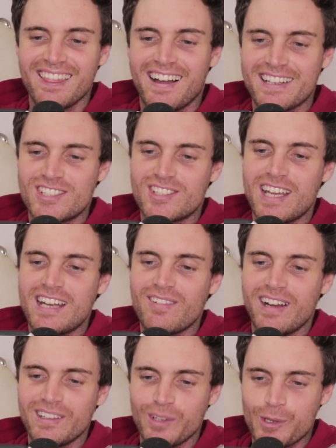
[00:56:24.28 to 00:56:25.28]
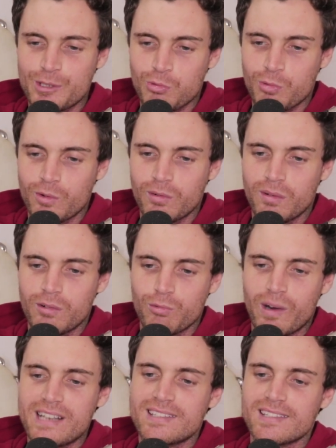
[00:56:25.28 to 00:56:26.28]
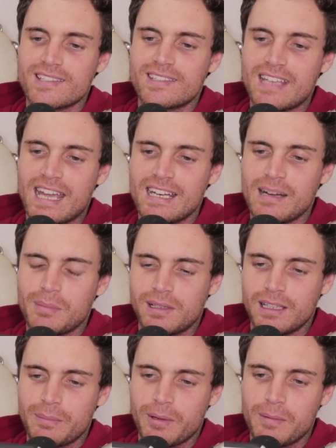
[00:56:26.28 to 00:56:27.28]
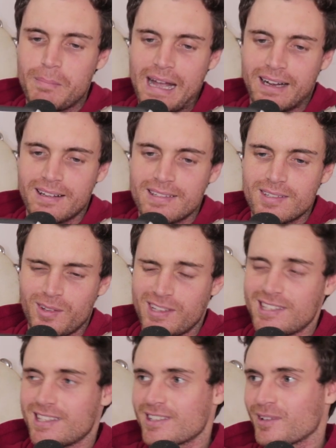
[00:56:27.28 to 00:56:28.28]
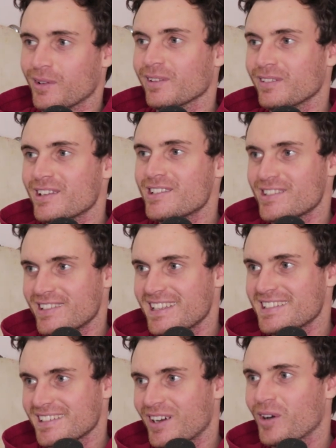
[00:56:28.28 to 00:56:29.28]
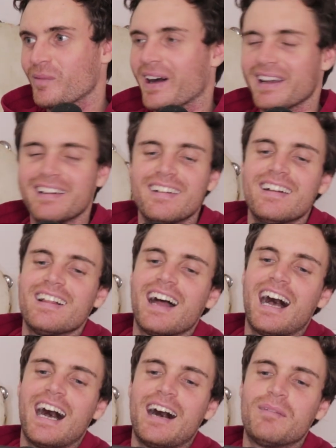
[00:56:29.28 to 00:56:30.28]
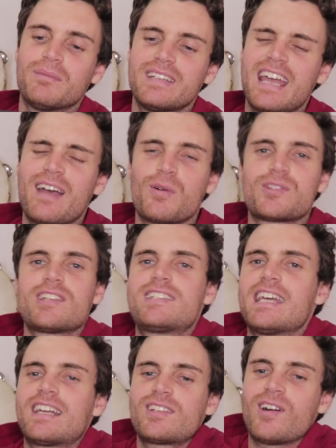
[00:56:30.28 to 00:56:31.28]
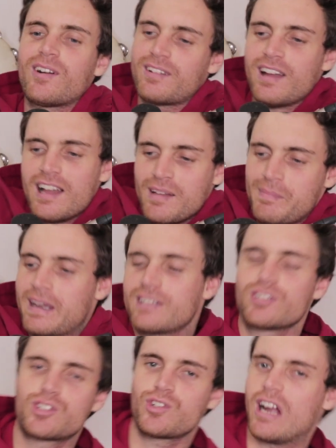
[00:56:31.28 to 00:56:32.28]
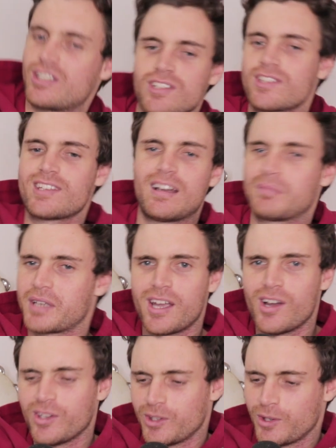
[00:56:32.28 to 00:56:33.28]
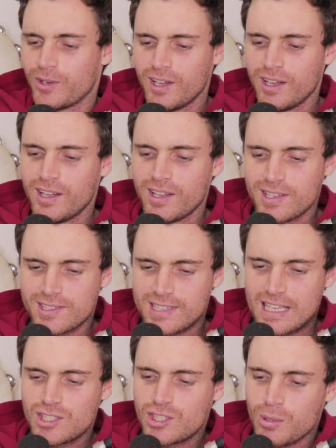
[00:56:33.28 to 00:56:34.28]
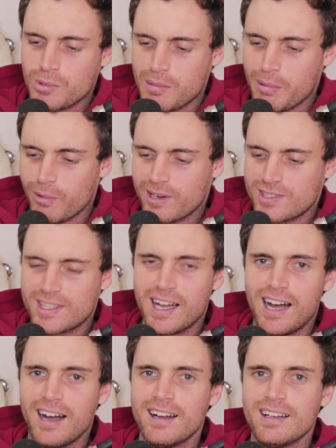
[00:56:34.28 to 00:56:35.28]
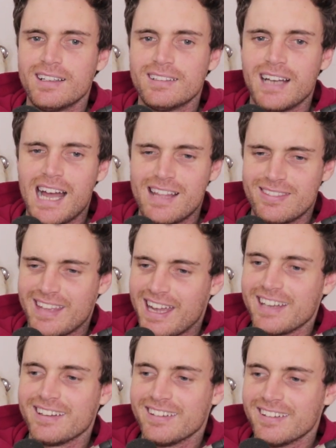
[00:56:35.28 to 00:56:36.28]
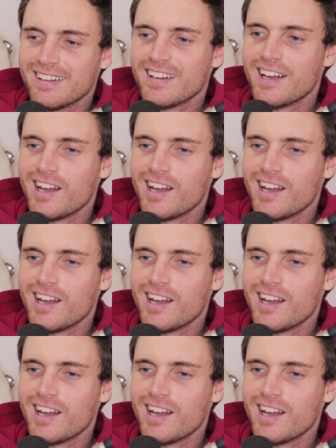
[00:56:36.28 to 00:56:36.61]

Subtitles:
I shared around Luke's recent stand-up clip on Macca's. Oh, this is an old one. Yeah, it was a TikTok, me just trashing some girl who said she was a barista, and then